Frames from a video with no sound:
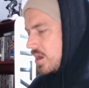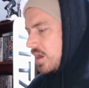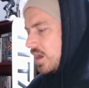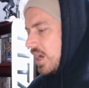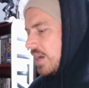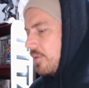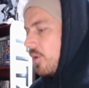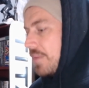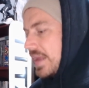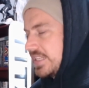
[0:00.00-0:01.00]
On
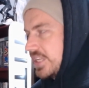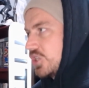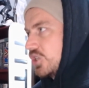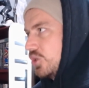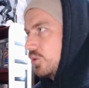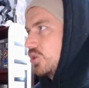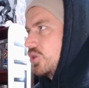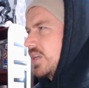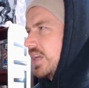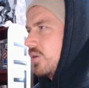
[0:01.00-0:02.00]
PlayStation 2, because you can
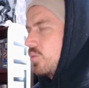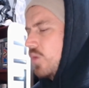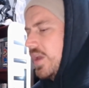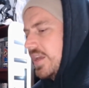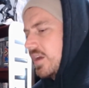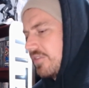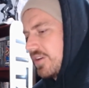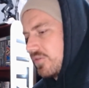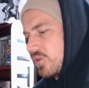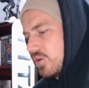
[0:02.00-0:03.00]
get it on Wii. I think
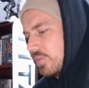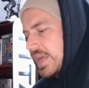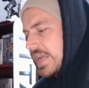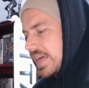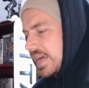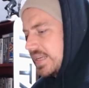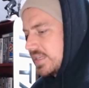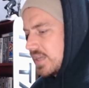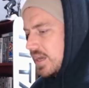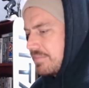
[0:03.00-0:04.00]
I've got it on Wii, and that is
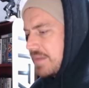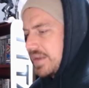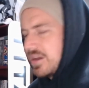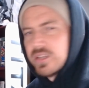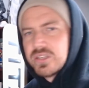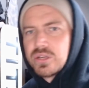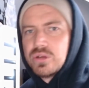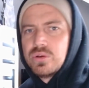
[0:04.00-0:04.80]
Manhunt 2